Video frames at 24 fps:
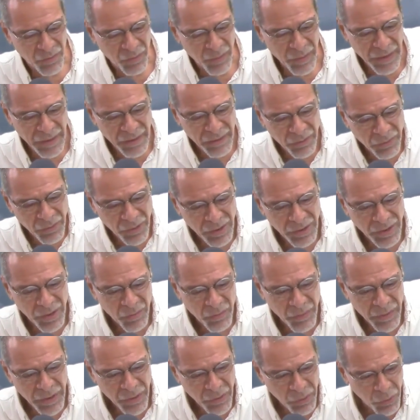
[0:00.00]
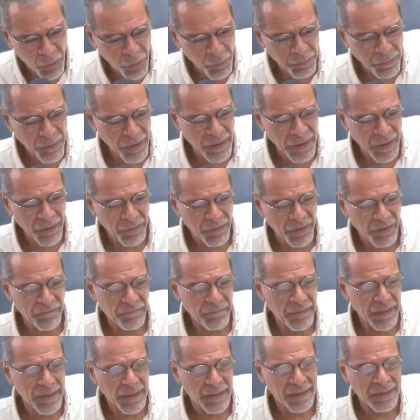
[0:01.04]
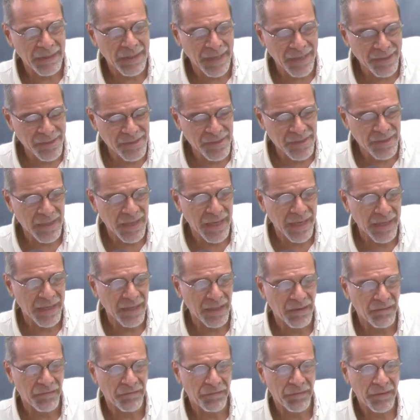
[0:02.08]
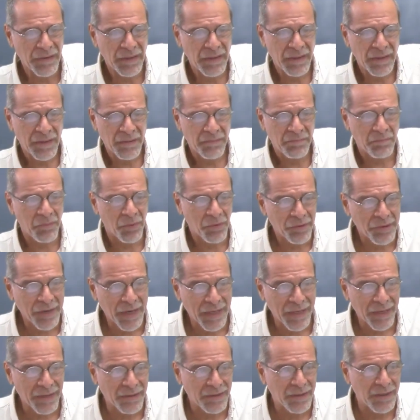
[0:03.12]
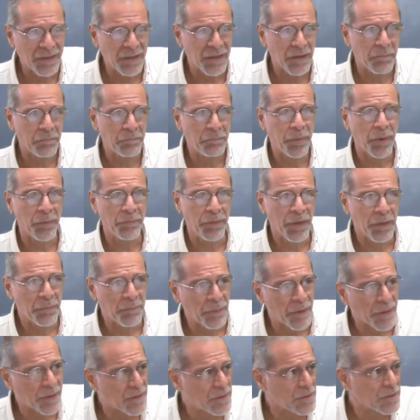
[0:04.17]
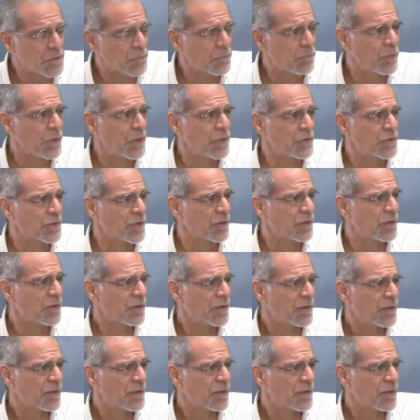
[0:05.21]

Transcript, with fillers: we thought and we hoped that there would have been a landslide of morality and public participation. All ideal,